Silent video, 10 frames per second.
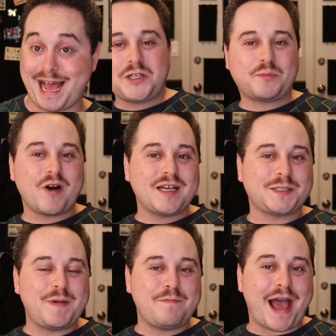Which
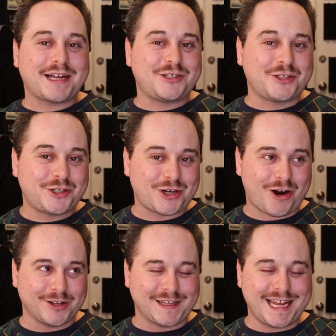brings me back to
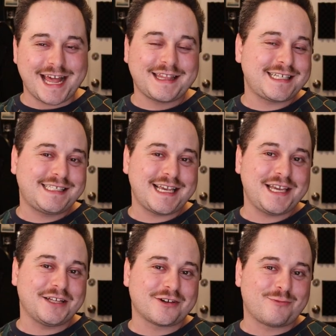Charlie and the
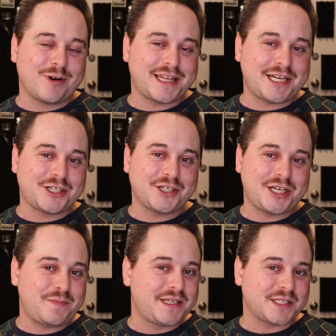singular
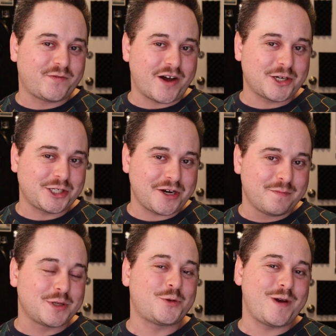relationship
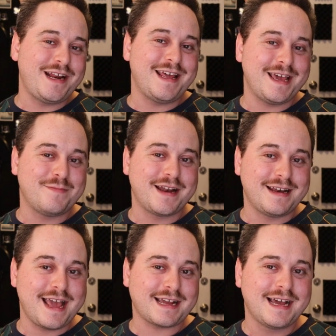dysfunction between him
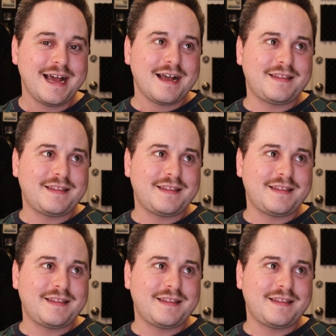and Nick